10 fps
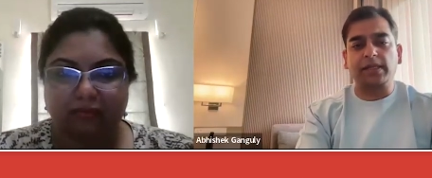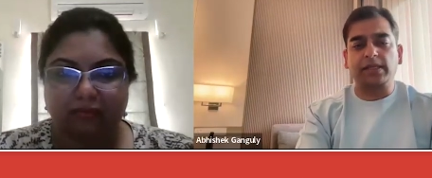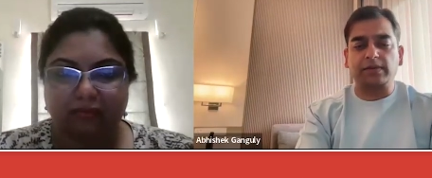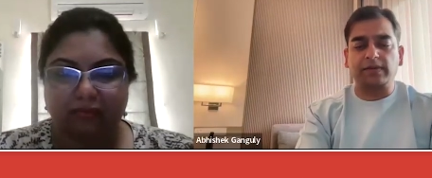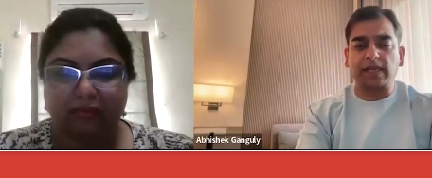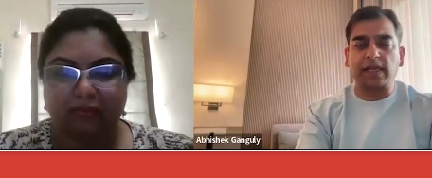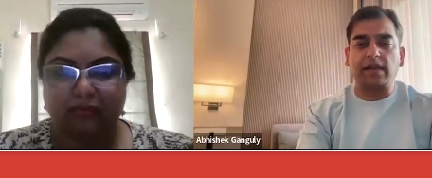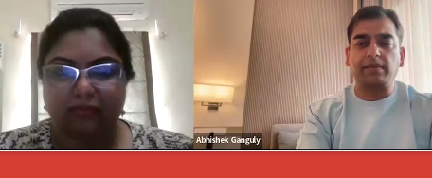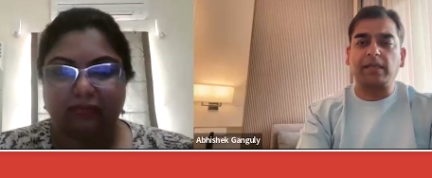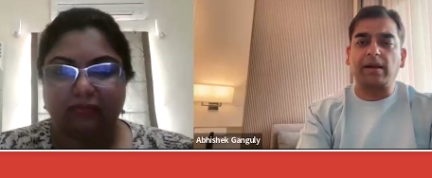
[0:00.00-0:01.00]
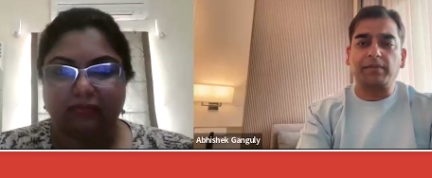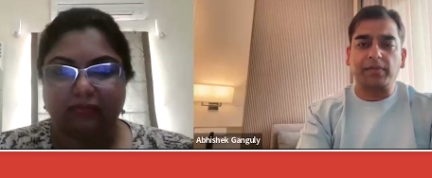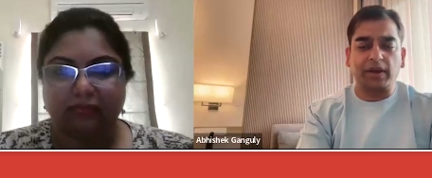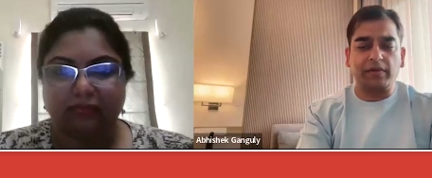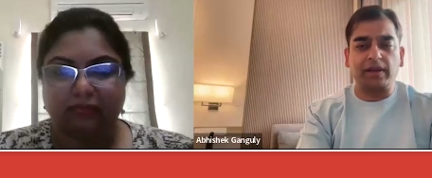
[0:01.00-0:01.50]
Speaker 1: months of setting up the
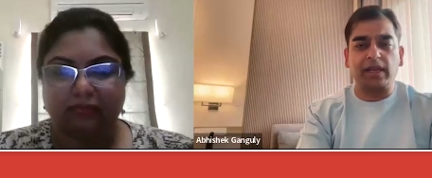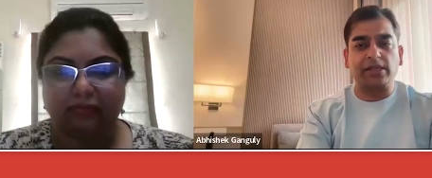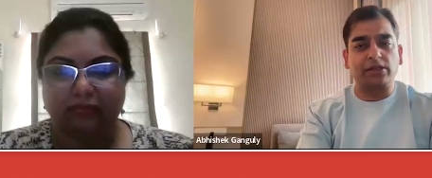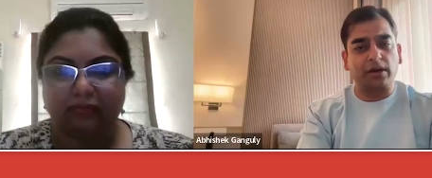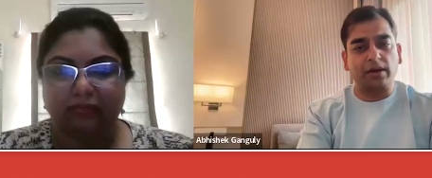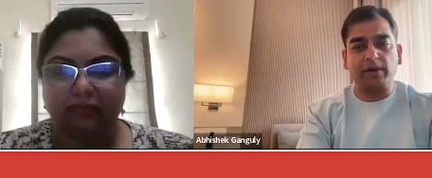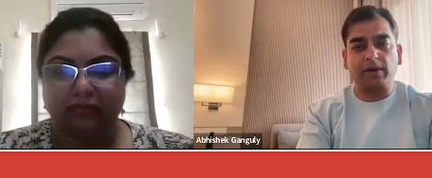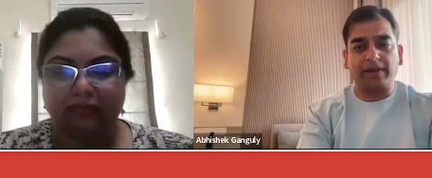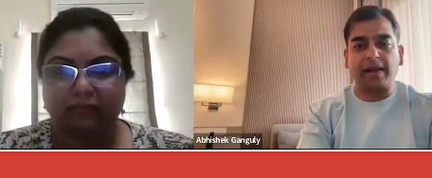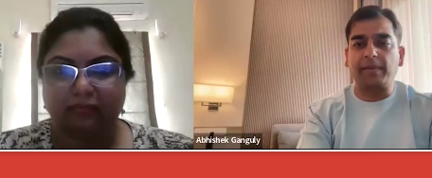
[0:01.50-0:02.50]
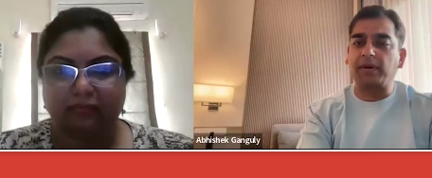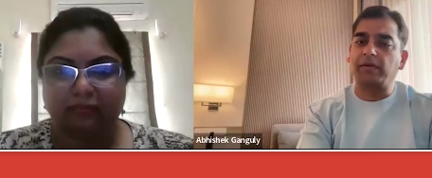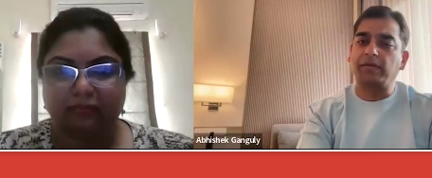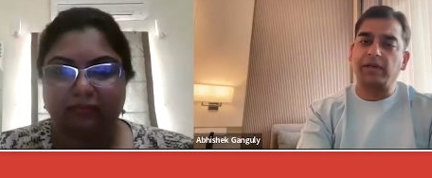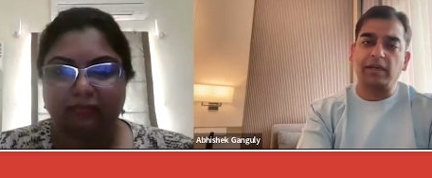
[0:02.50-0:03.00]
company, we raised quite a bit of
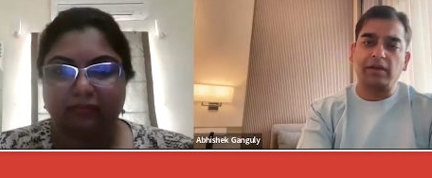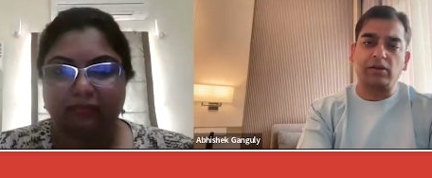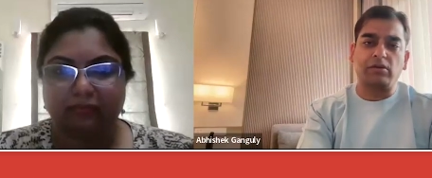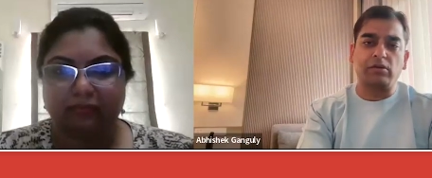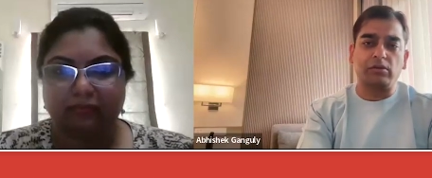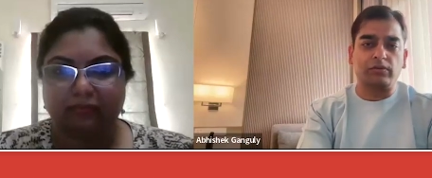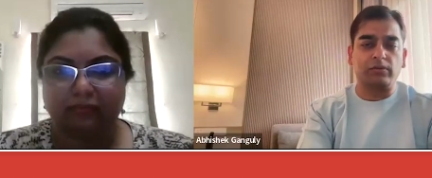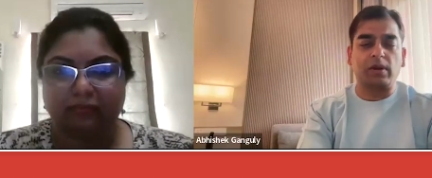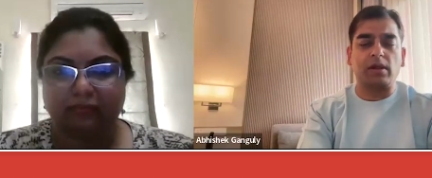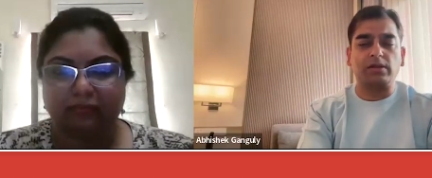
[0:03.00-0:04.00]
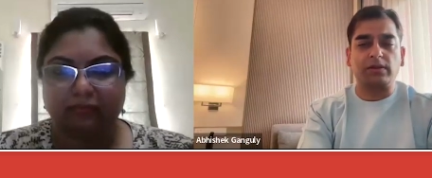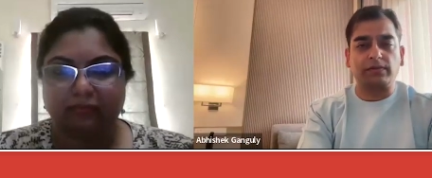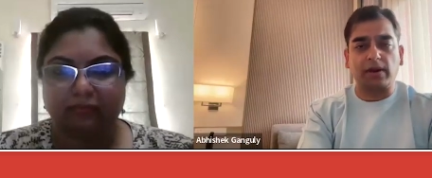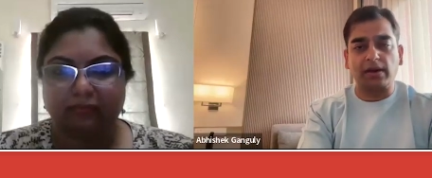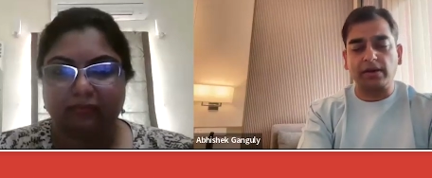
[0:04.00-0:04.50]
capital. We did two rounds
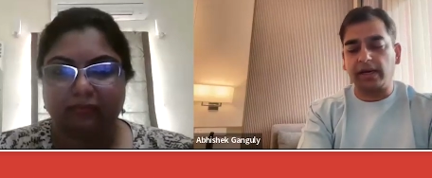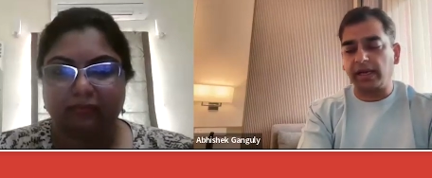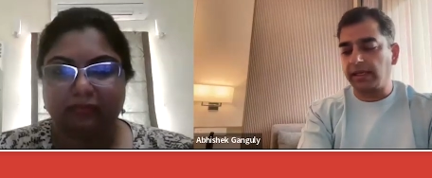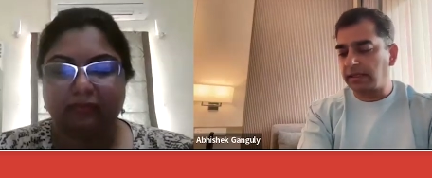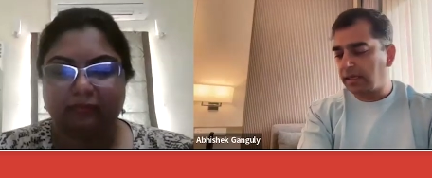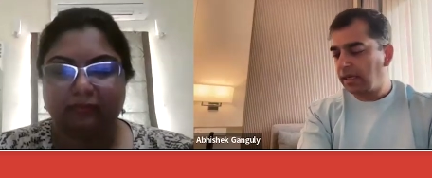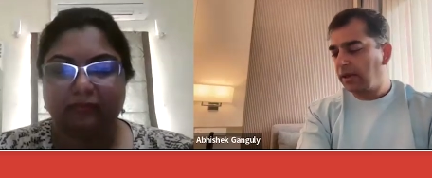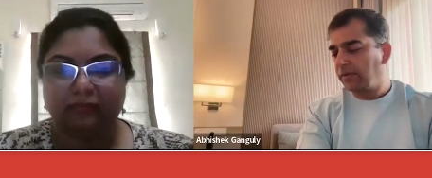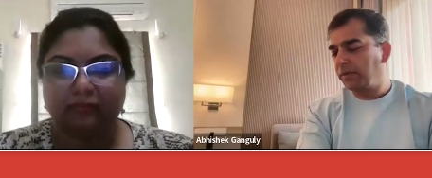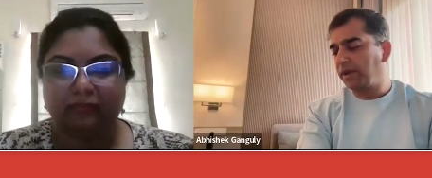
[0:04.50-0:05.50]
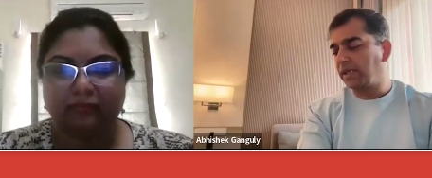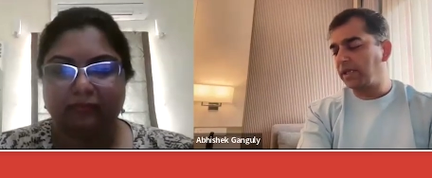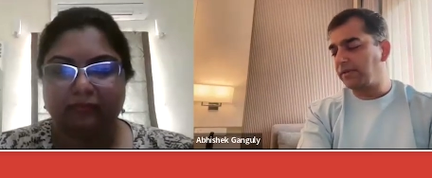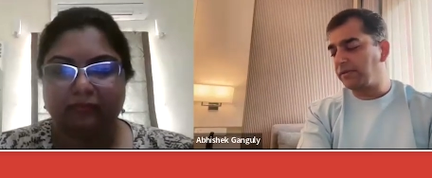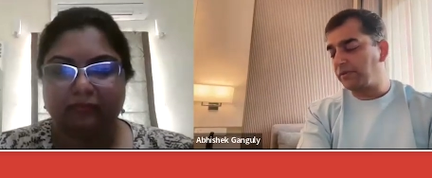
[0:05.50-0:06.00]
of fundraise. We
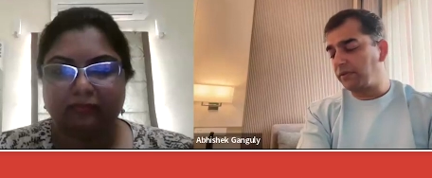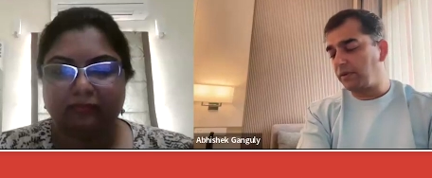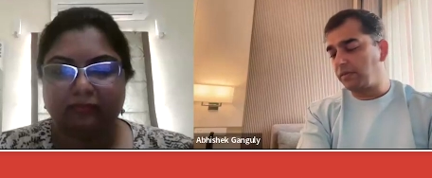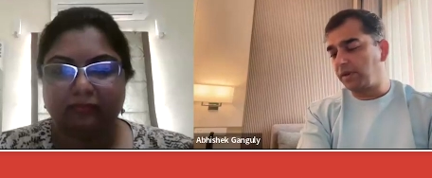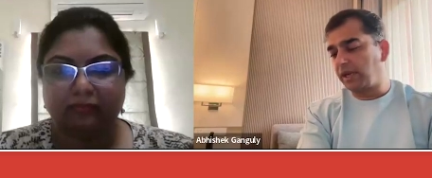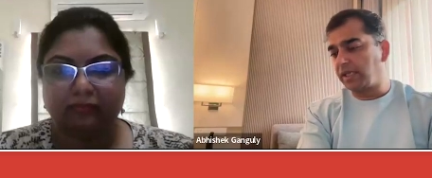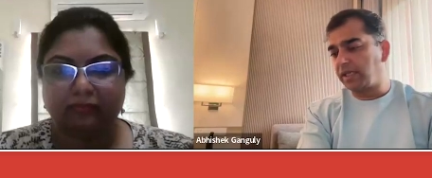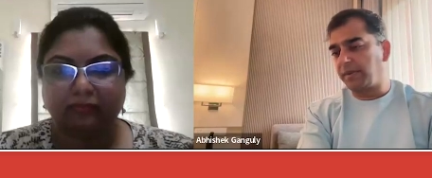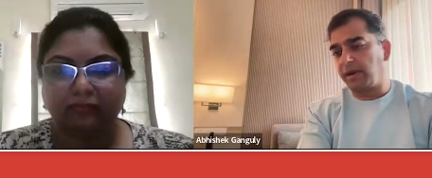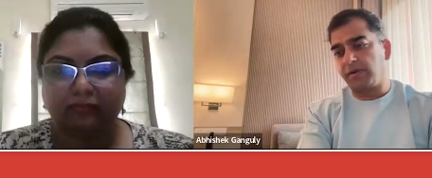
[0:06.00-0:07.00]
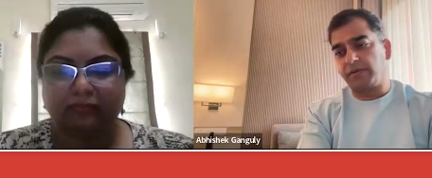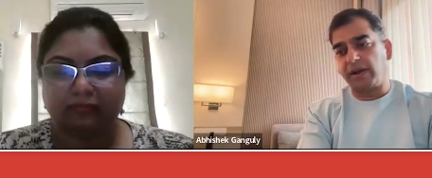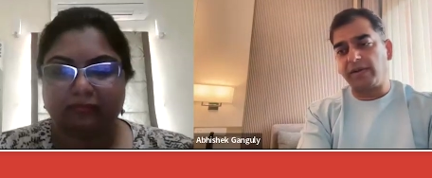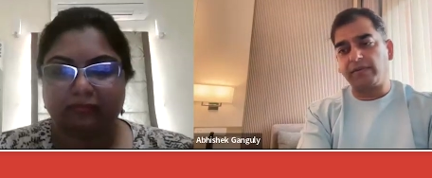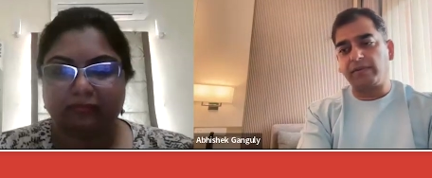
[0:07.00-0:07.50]
raised raised about
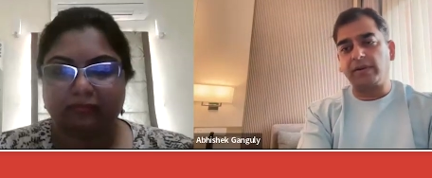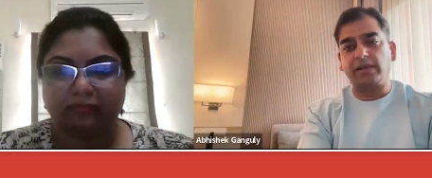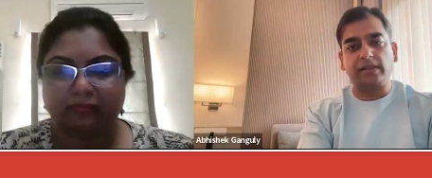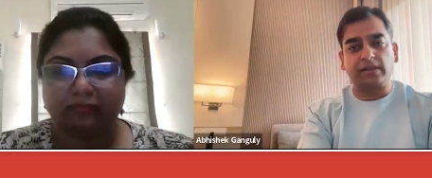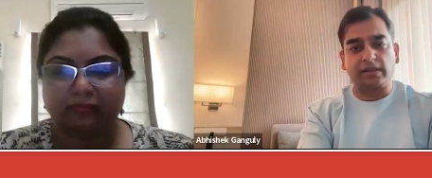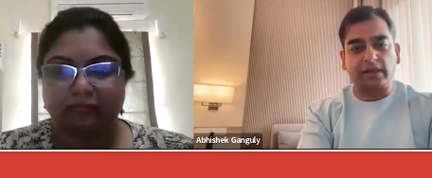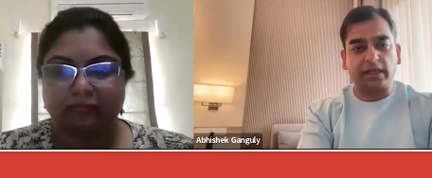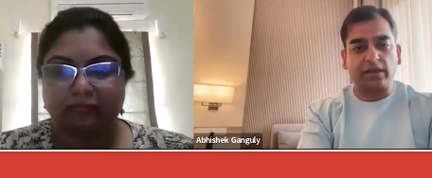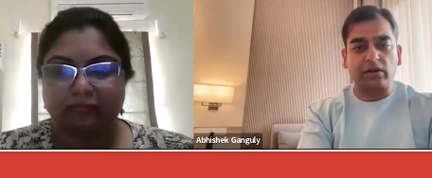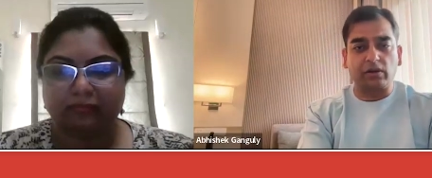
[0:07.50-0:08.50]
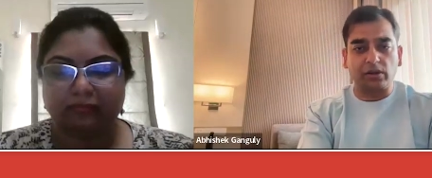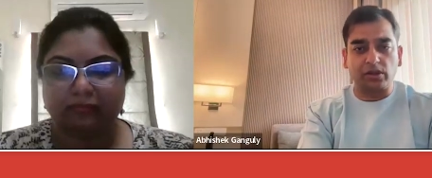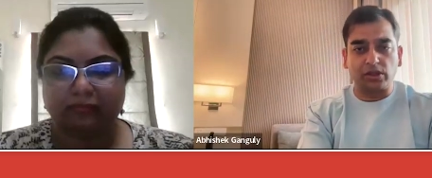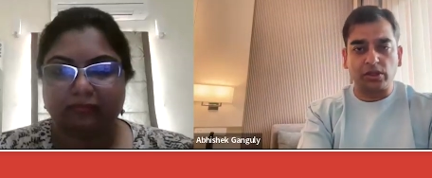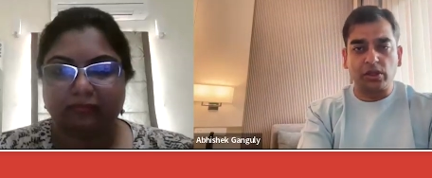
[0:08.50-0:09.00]
530
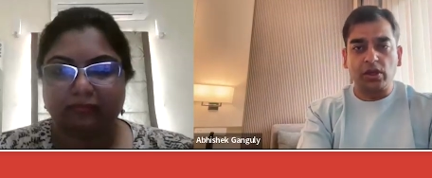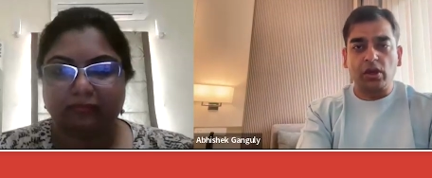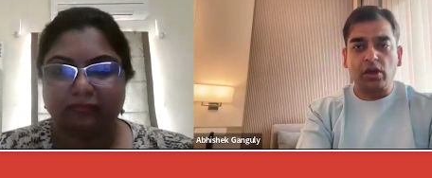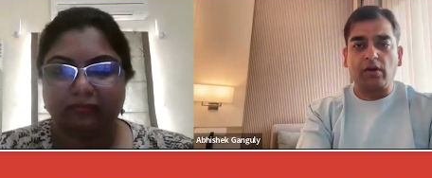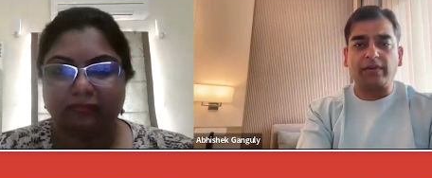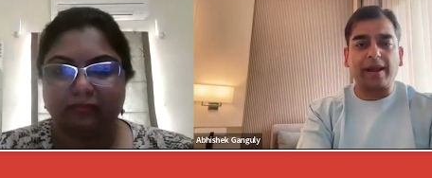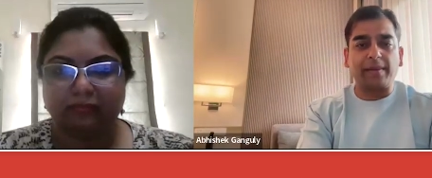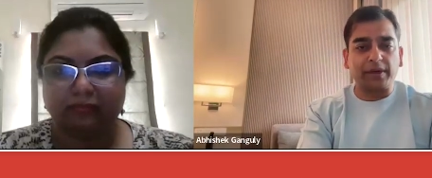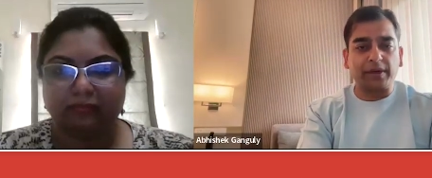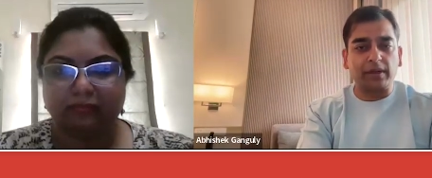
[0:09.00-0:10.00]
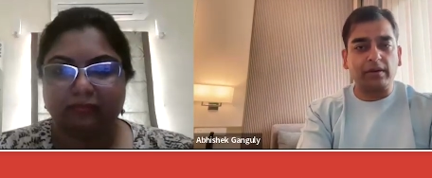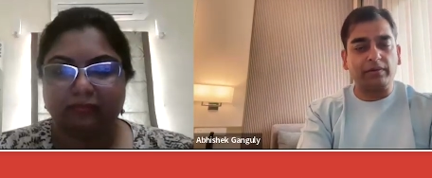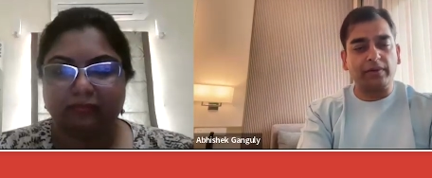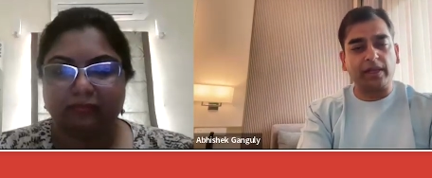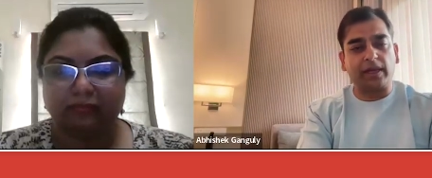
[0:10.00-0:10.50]
crores of capital.
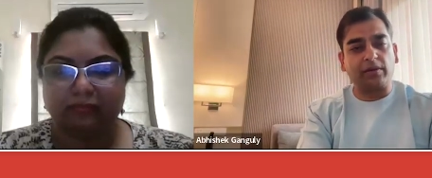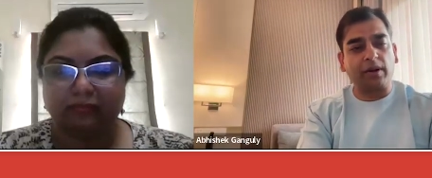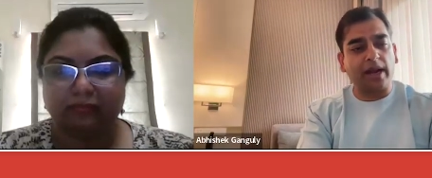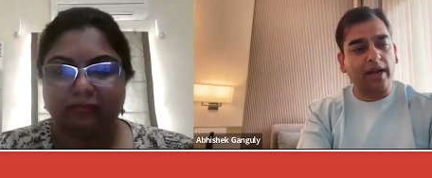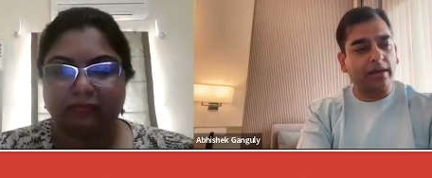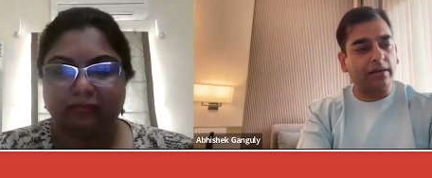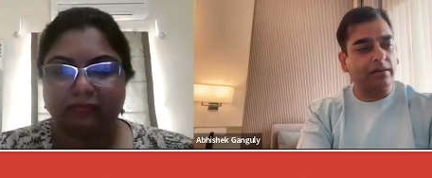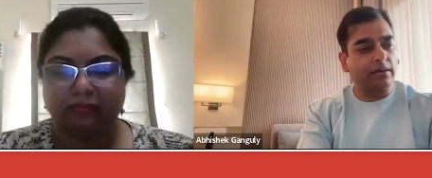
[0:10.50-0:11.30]
We acquired,